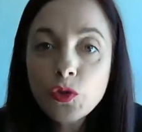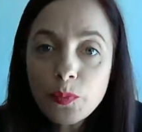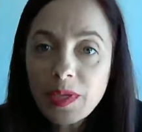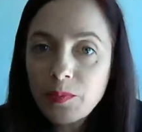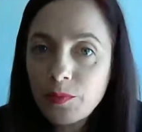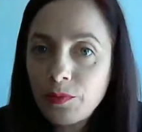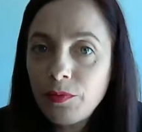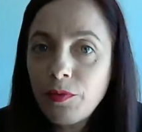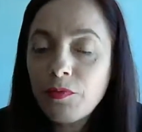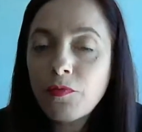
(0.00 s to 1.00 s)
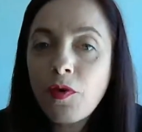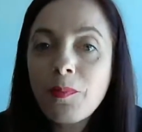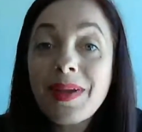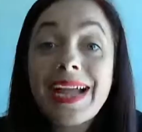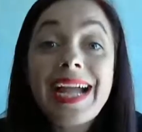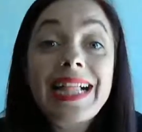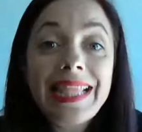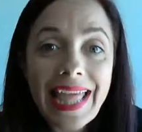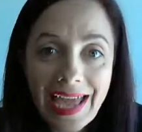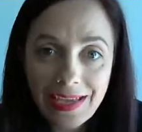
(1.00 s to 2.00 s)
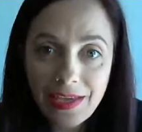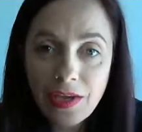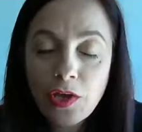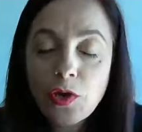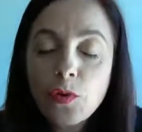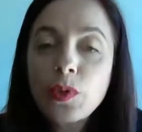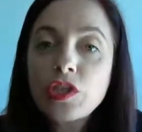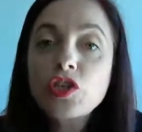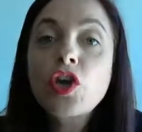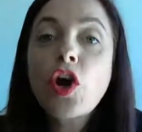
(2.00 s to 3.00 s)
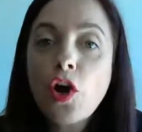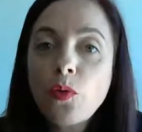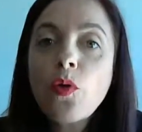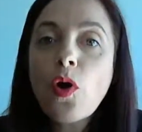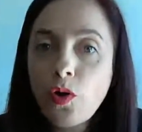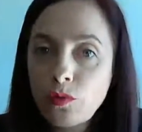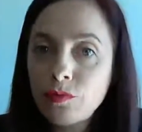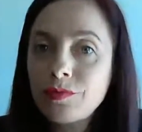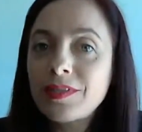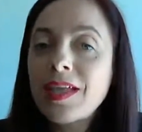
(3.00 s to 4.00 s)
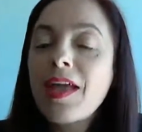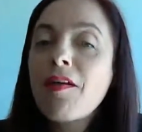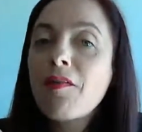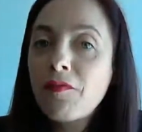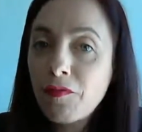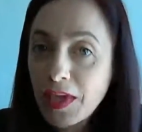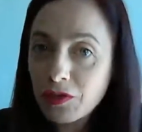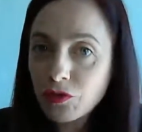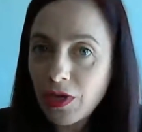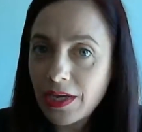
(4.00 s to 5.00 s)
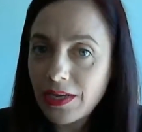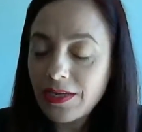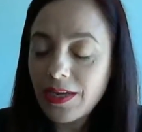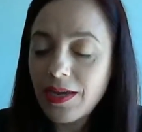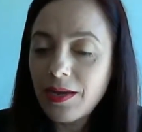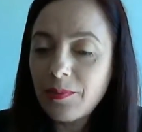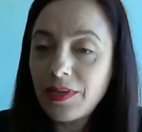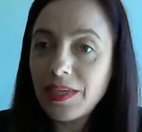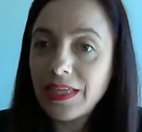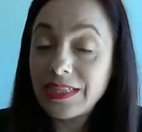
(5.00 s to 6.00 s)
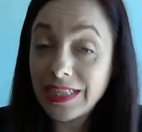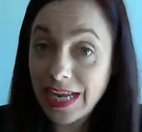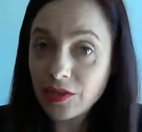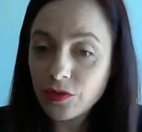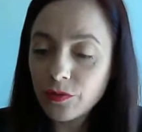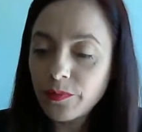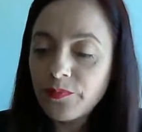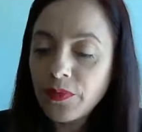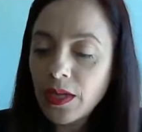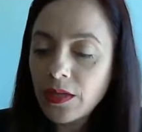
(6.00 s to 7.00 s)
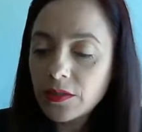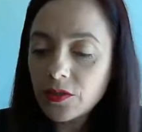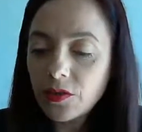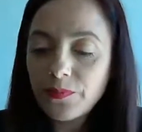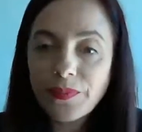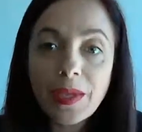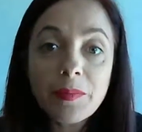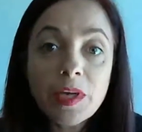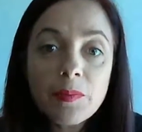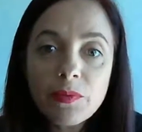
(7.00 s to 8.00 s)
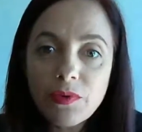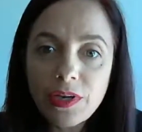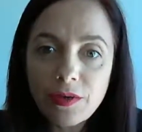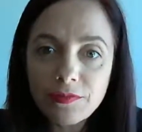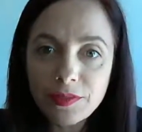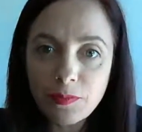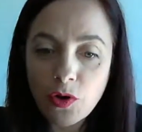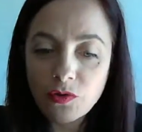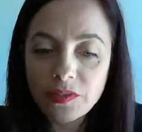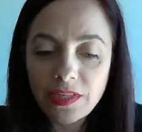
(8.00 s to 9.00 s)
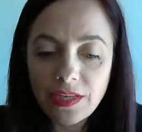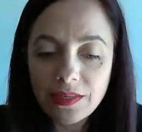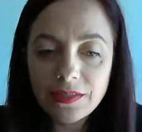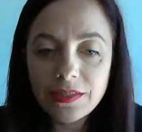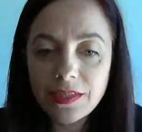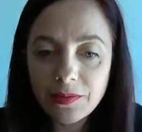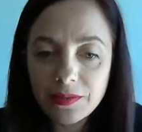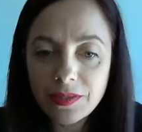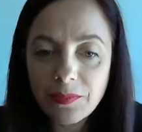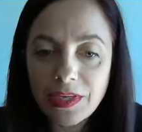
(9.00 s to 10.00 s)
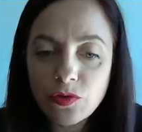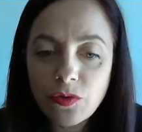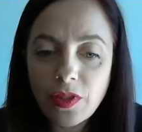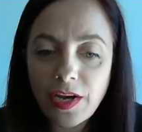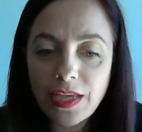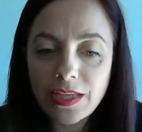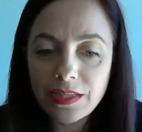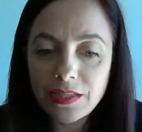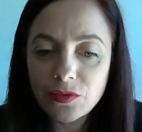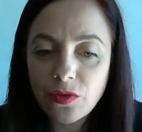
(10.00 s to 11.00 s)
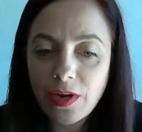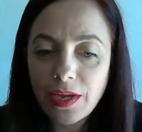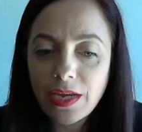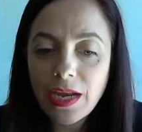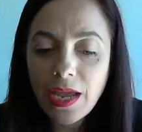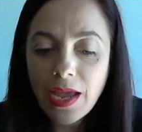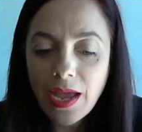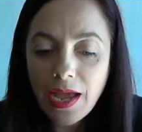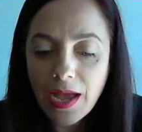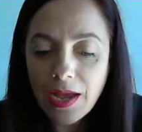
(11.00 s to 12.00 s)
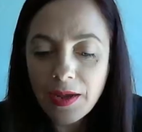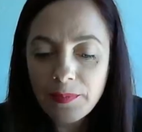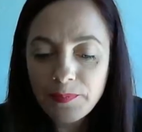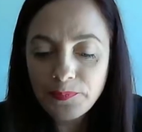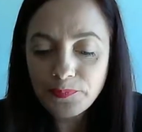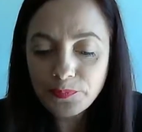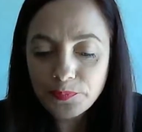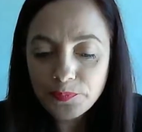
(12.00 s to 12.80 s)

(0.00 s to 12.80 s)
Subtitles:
two people from CLAC, which co-owns Fairtrade International. So I'm going to be reading off some notes here to make sure that I get this right. Now,